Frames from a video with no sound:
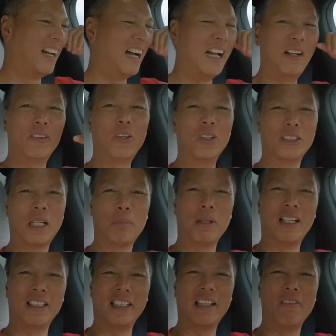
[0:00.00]
I, of course, I
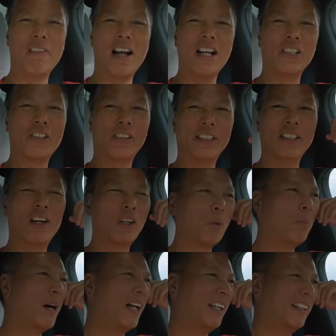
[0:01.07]
plan to take advantage of the
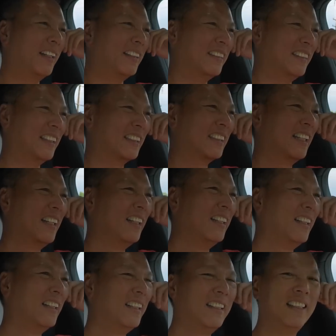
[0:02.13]
autopilot and just
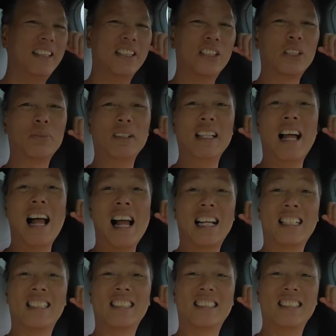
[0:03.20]
and just
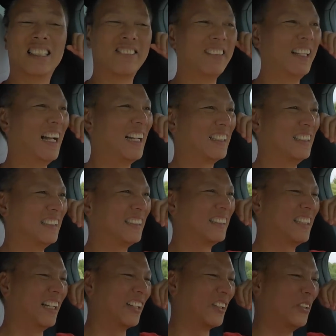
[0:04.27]
relax. Just relax. It's
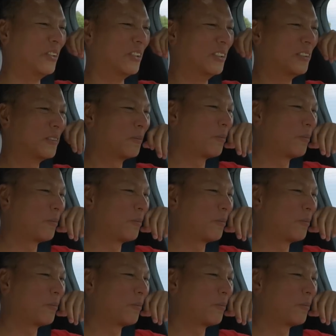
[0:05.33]
kind of cool.